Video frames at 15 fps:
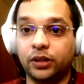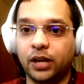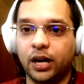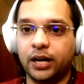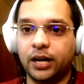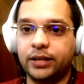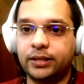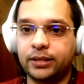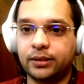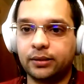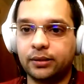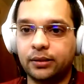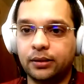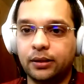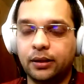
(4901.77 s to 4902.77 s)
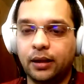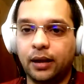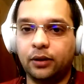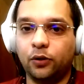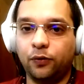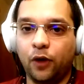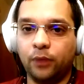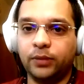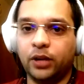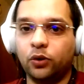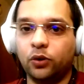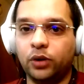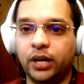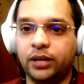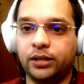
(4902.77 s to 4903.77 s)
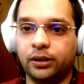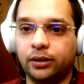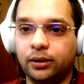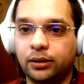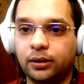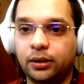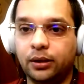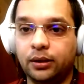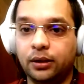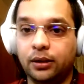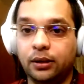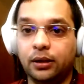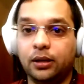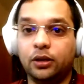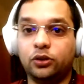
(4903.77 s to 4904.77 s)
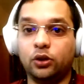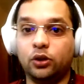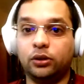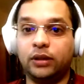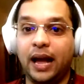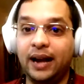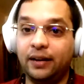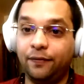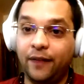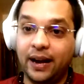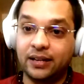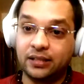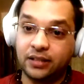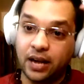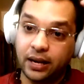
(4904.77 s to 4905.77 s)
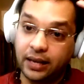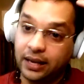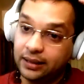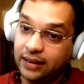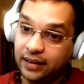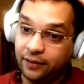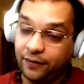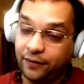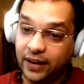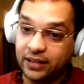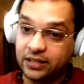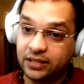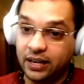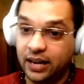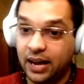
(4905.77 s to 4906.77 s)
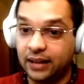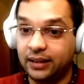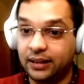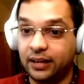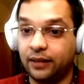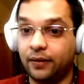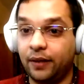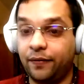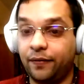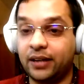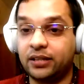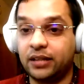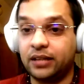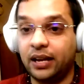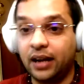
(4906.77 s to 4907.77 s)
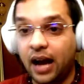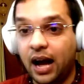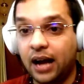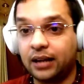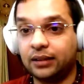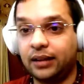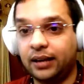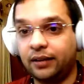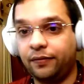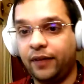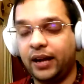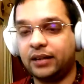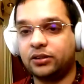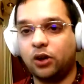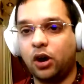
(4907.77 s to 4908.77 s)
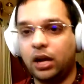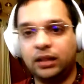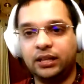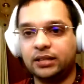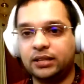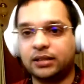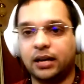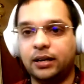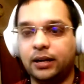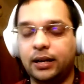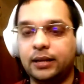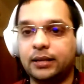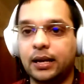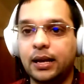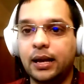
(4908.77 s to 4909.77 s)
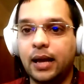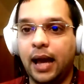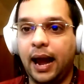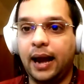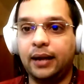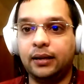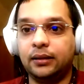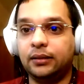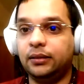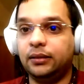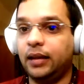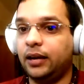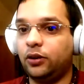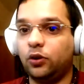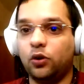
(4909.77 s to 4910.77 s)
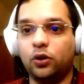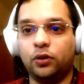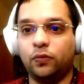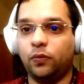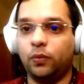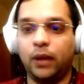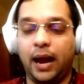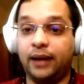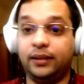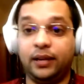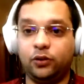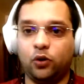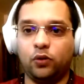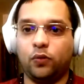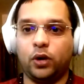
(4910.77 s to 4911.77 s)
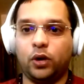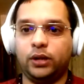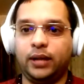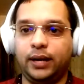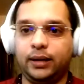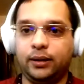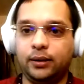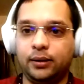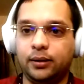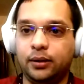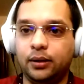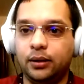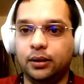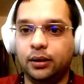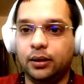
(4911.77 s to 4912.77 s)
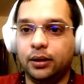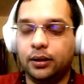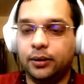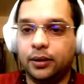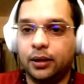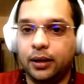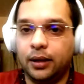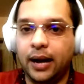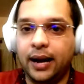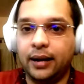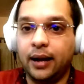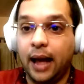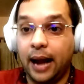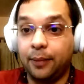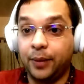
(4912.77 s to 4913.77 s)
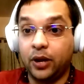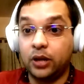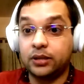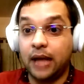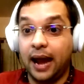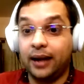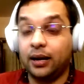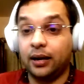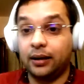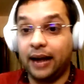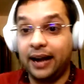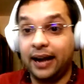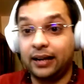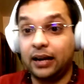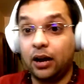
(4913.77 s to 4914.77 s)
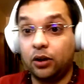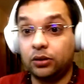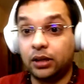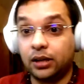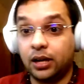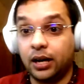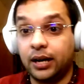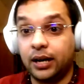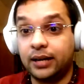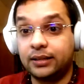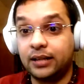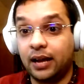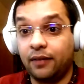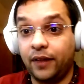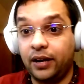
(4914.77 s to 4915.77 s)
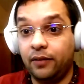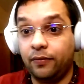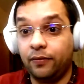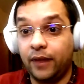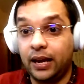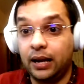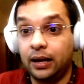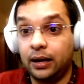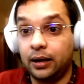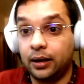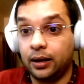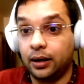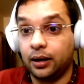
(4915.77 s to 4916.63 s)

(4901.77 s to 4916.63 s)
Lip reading: Kurds to form their own nation. So that affects Turkey, that affects Syria, that affects Iraq, that affects all these countries, and they don't want that, right? And right now the Kurds are very well